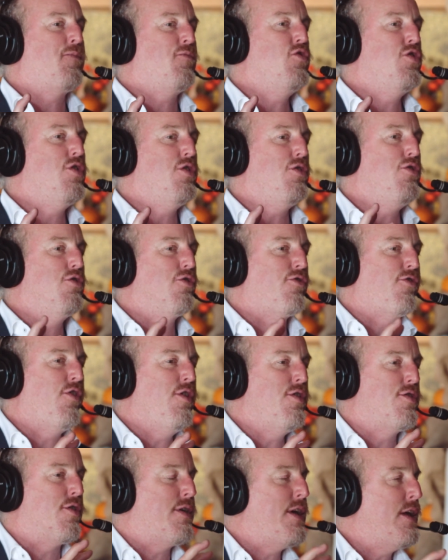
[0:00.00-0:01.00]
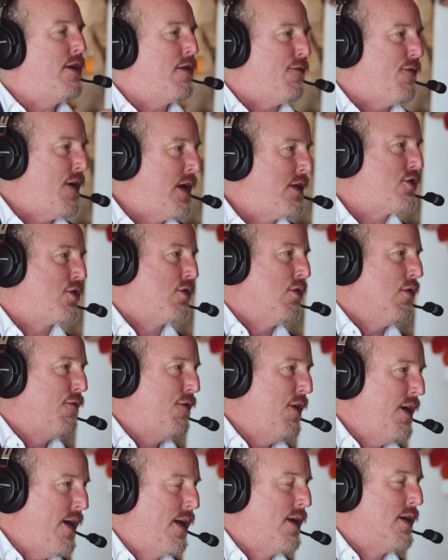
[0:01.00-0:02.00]
you see they're interventional.
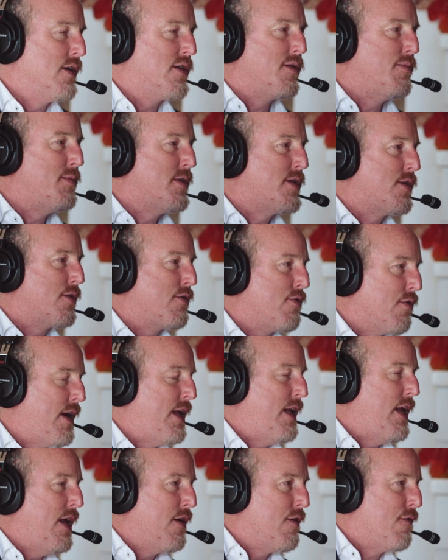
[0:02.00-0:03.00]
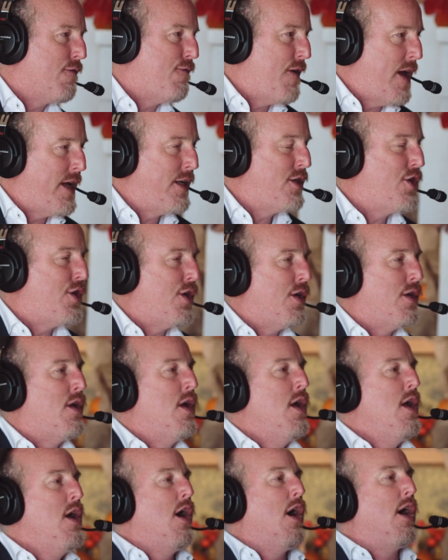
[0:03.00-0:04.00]
Veganism is a great
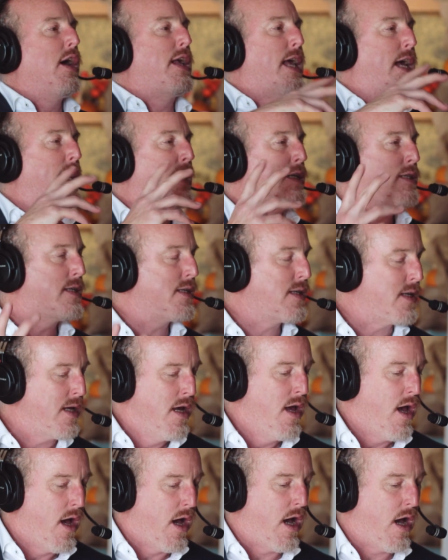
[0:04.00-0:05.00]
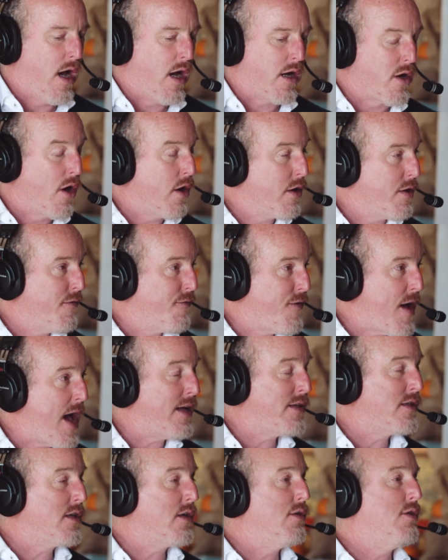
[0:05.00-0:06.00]
intervention against
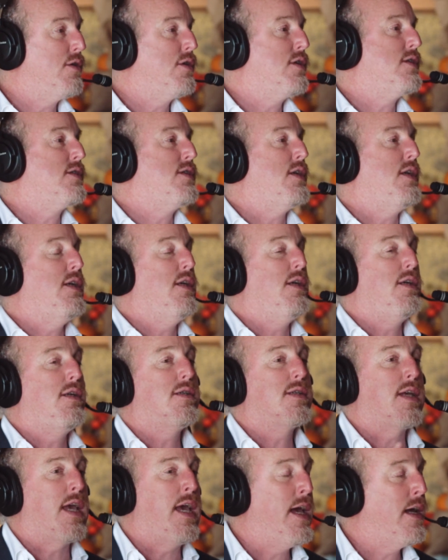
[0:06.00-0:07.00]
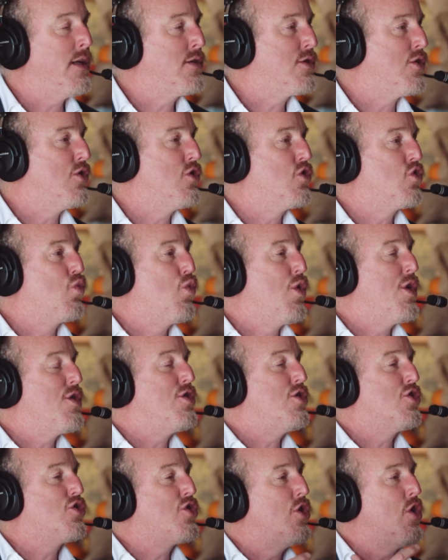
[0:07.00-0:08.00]
cardiovascular disease, cancers, where
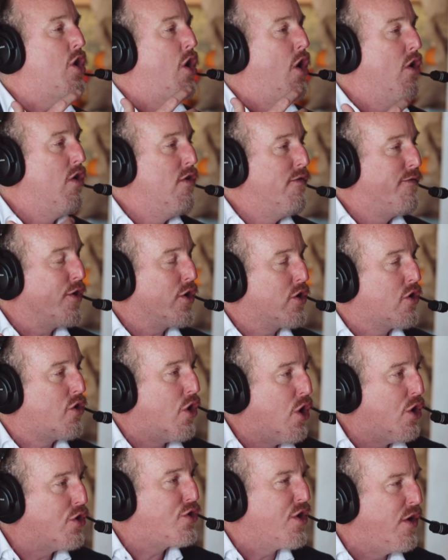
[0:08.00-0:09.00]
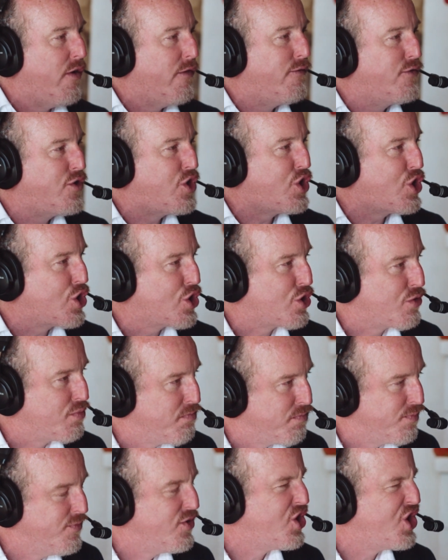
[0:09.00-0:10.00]
there's an overgrowth of
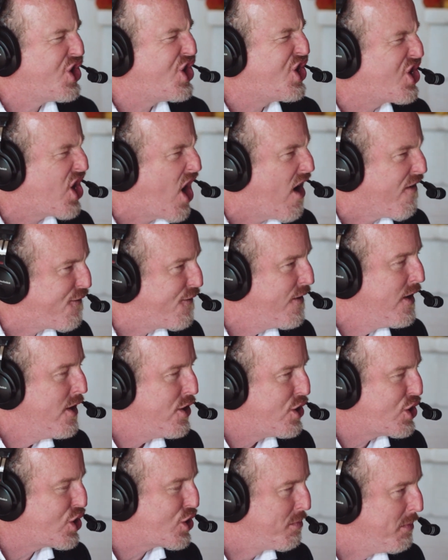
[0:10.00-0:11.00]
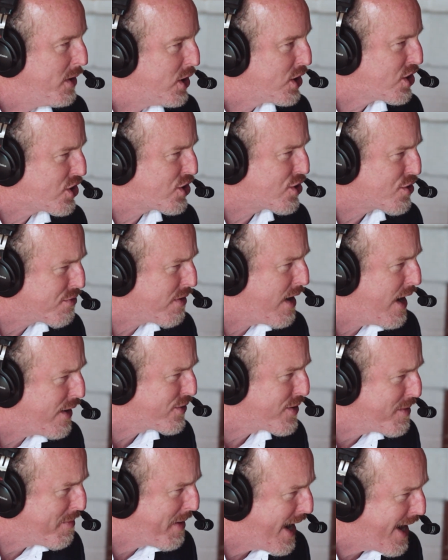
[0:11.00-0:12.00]
schmutz
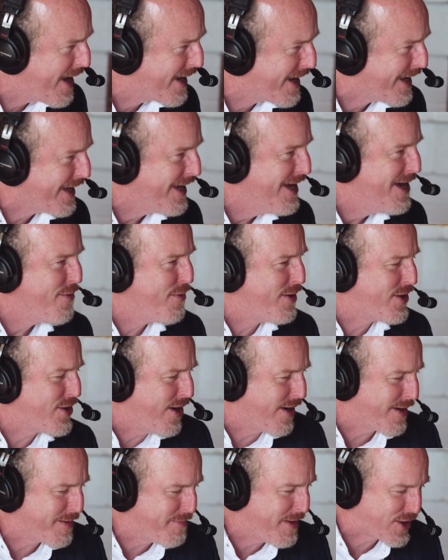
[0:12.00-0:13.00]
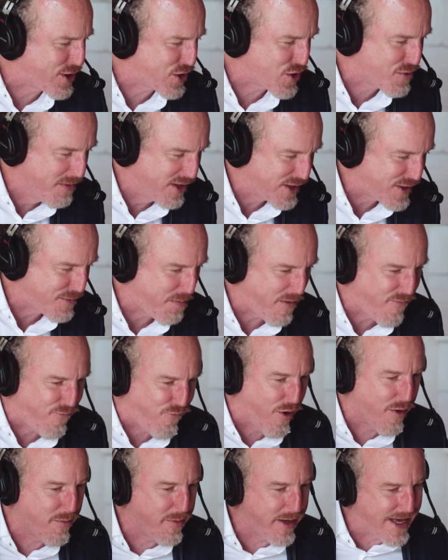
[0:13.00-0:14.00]
throughout the body. We talked about schmutz
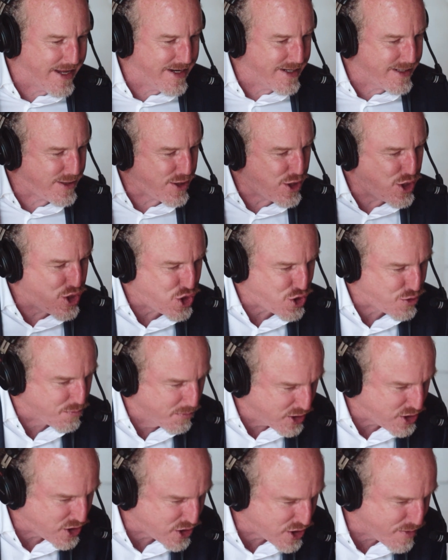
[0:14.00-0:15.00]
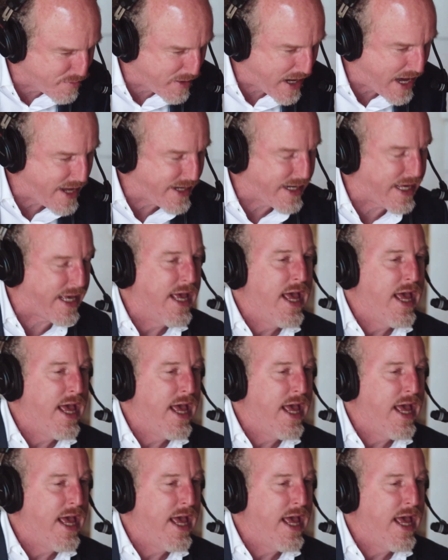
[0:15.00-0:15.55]
before. We got to de-schmutz the body.